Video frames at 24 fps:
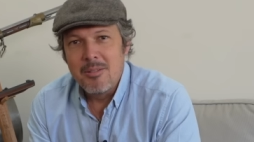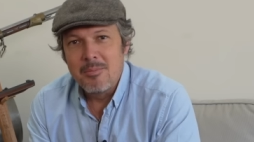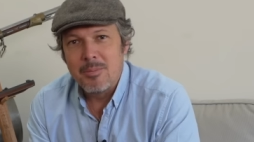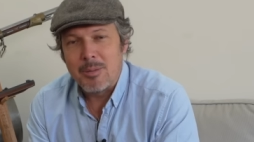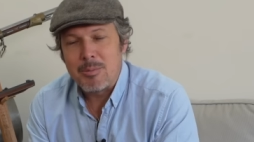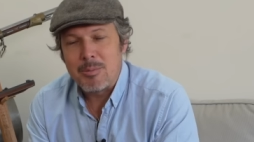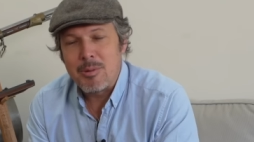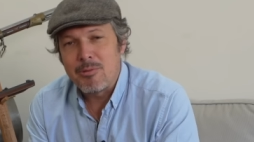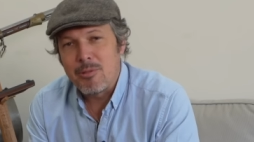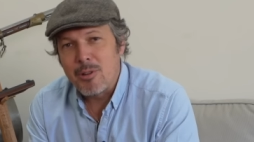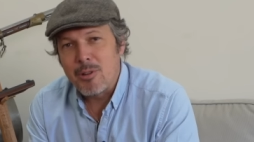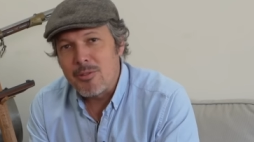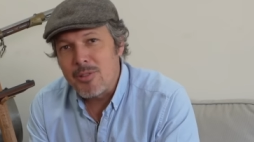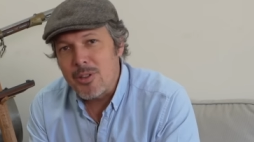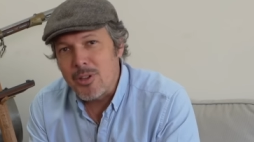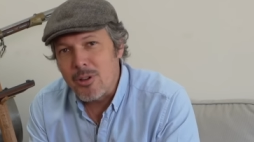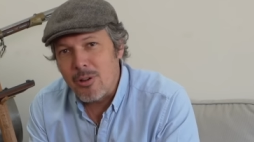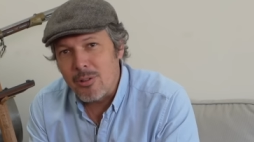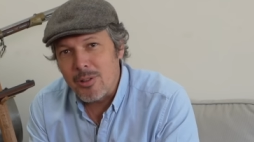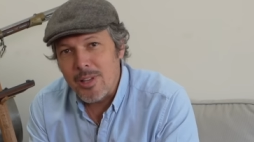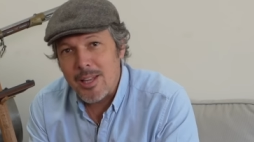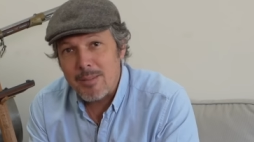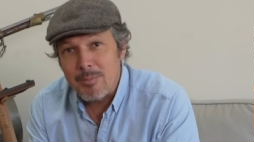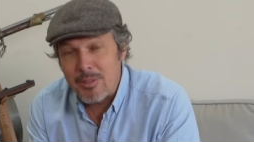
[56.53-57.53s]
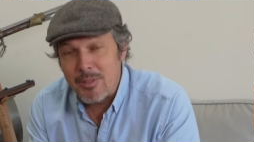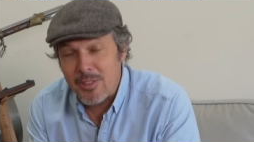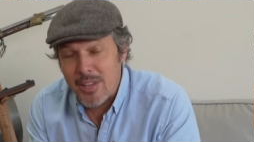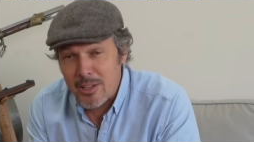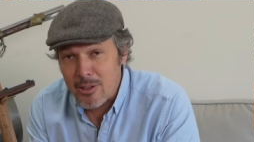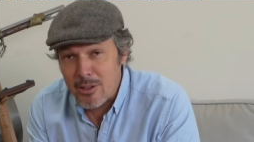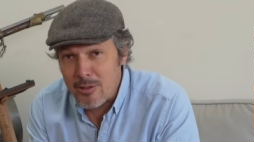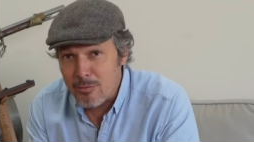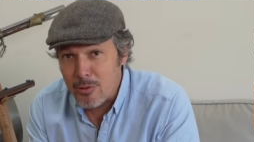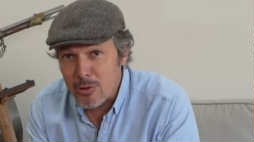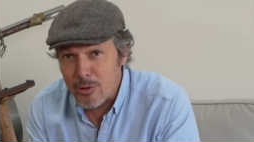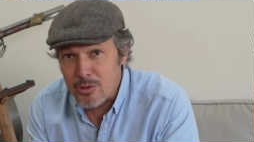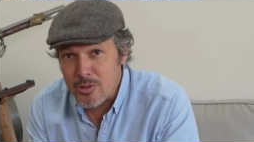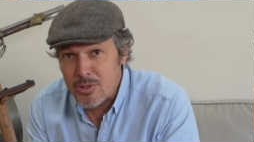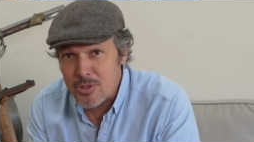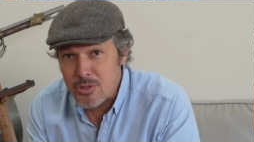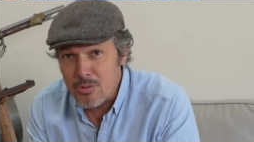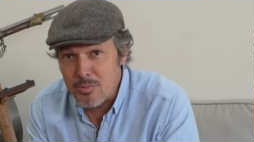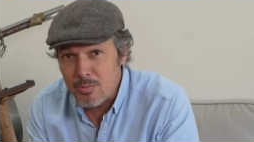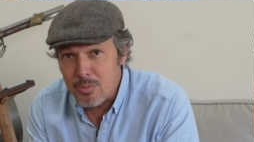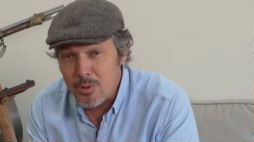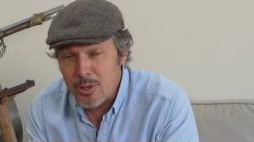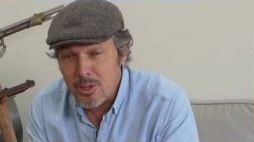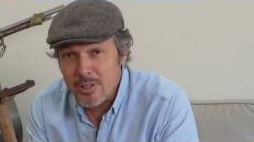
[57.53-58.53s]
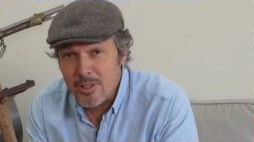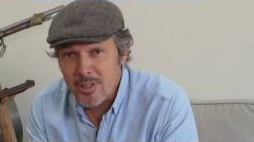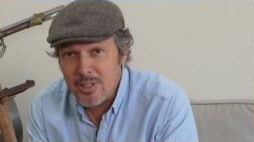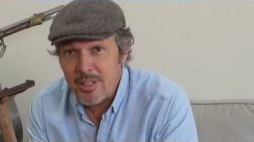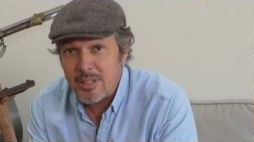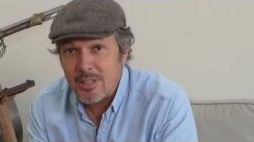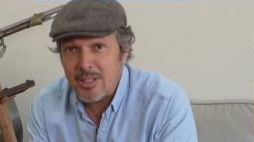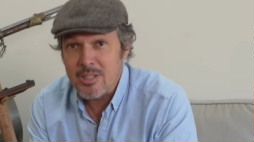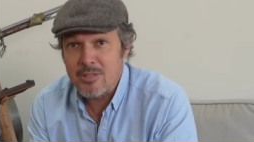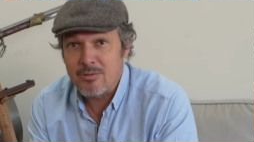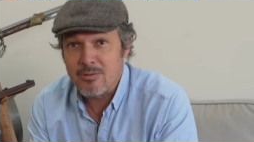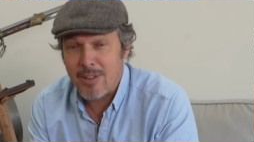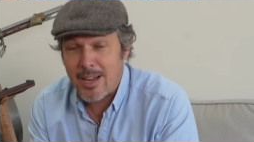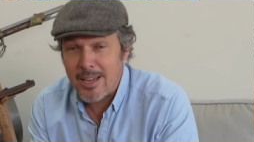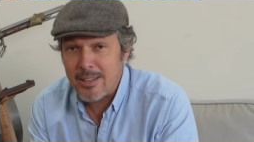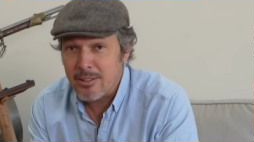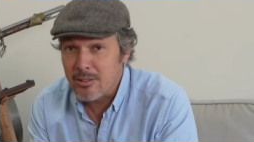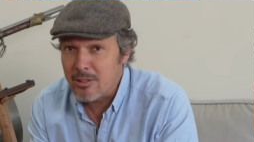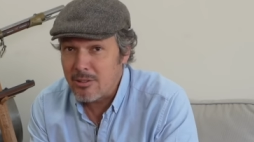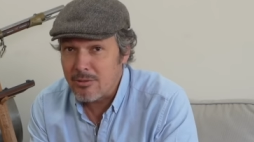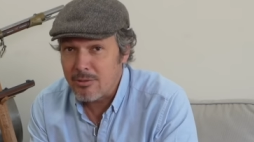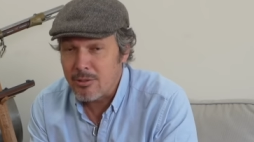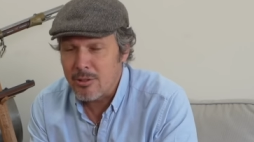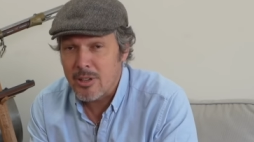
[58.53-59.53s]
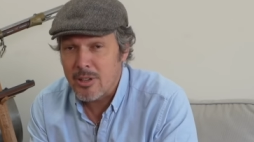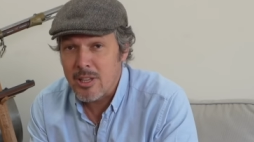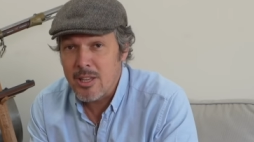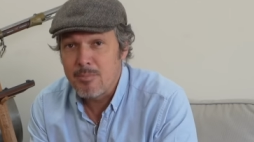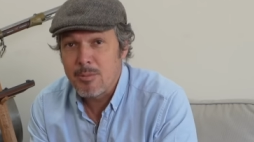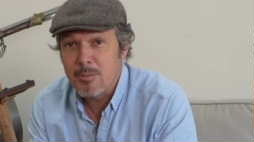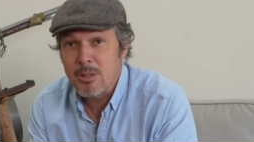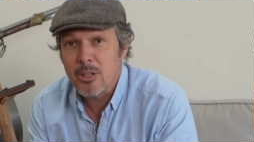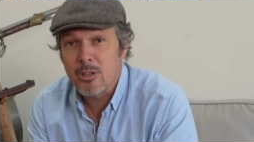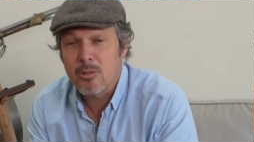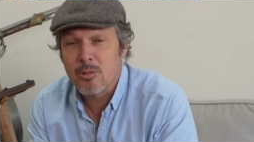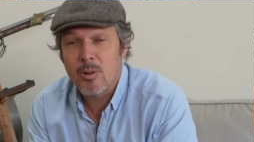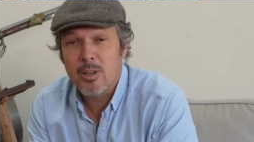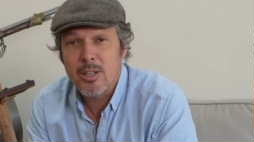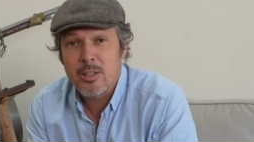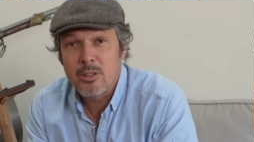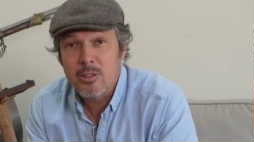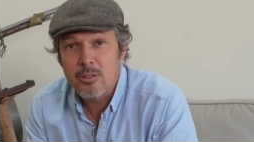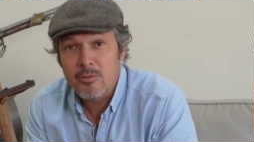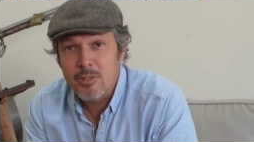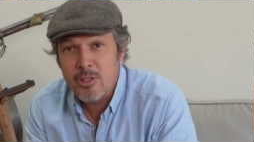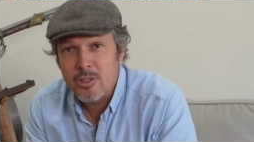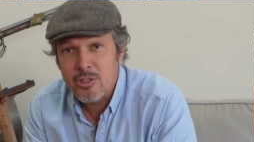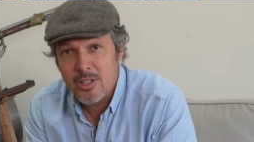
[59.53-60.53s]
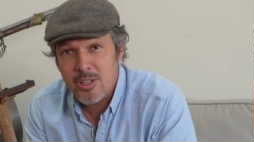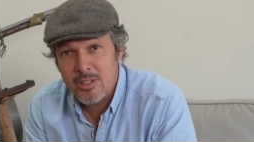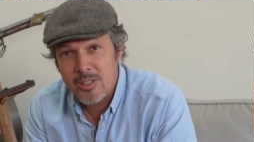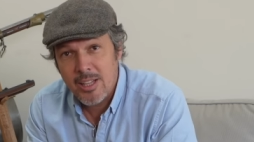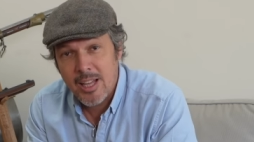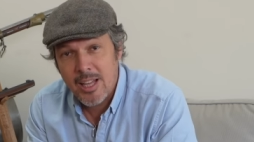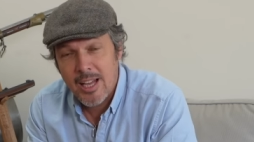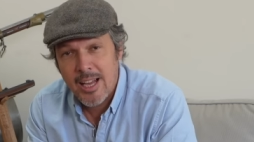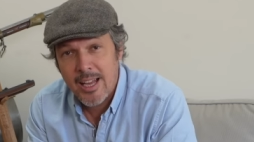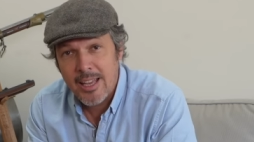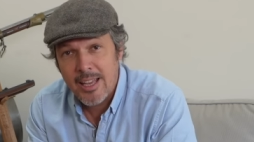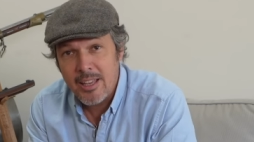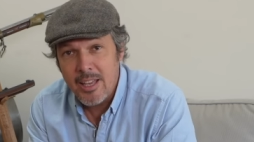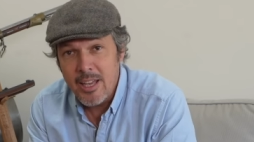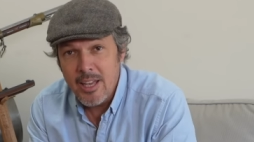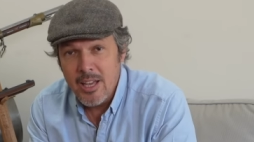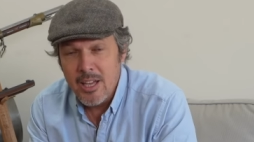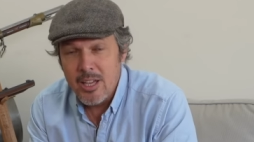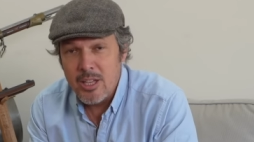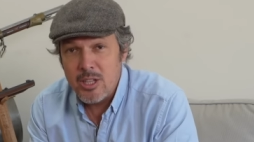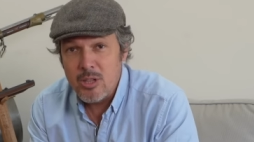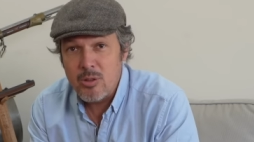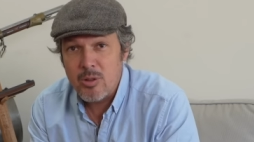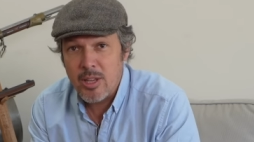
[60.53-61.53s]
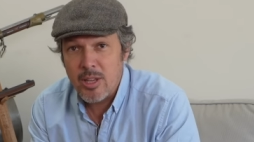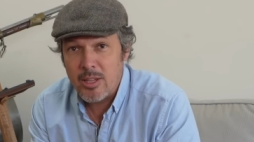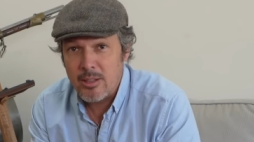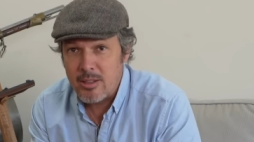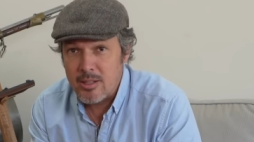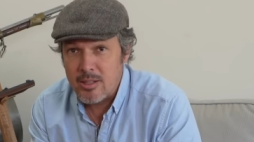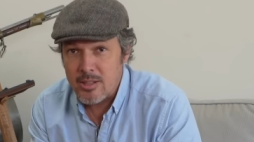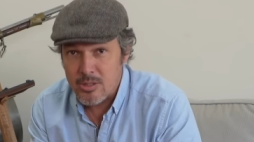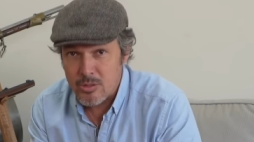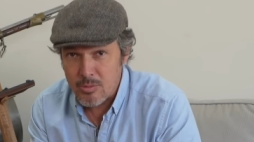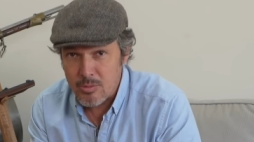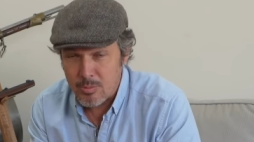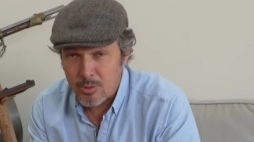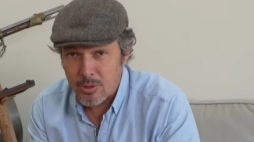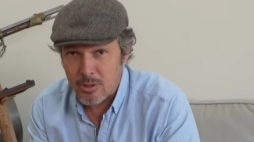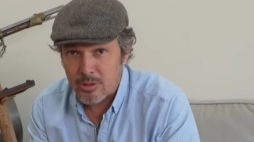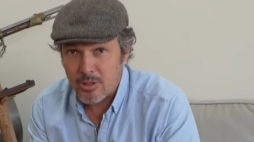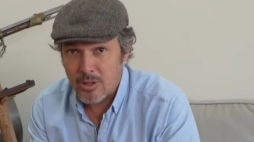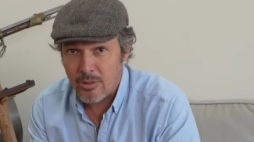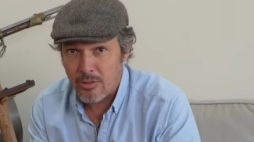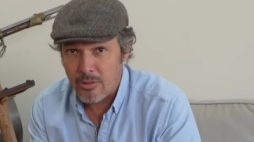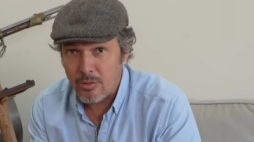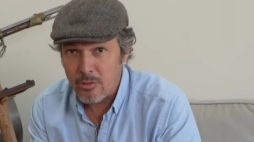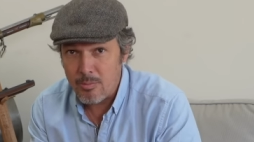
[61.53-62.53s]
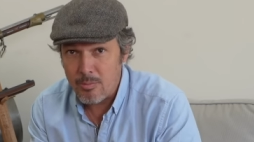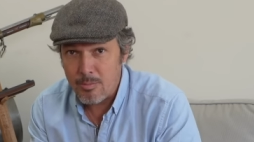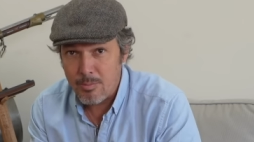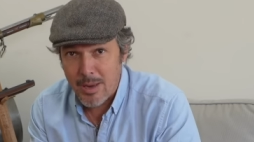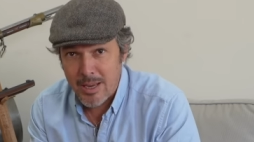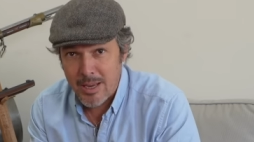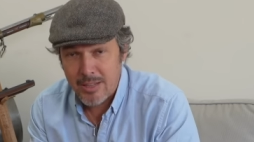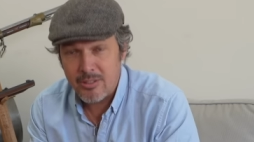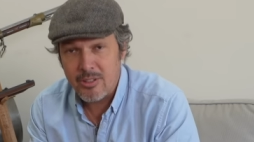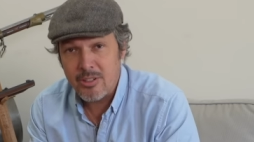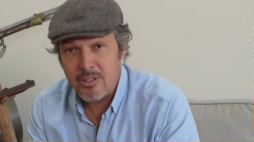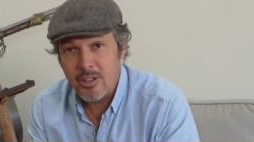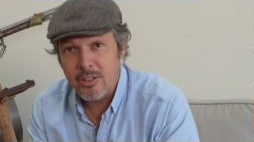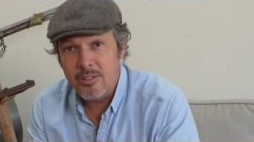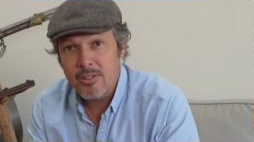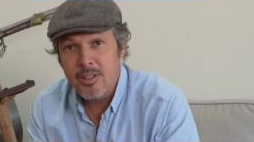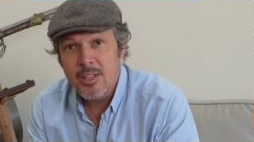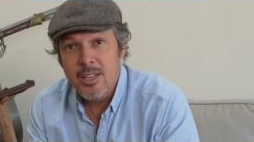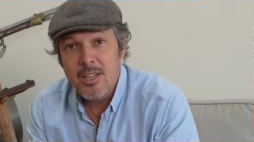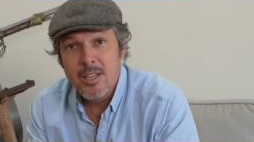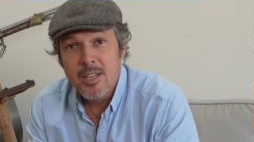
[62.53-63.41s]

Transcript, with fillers: But before we go on, let me thank you for your support. It is vital for keeping the quality of the channel high. You can support us through Patreon.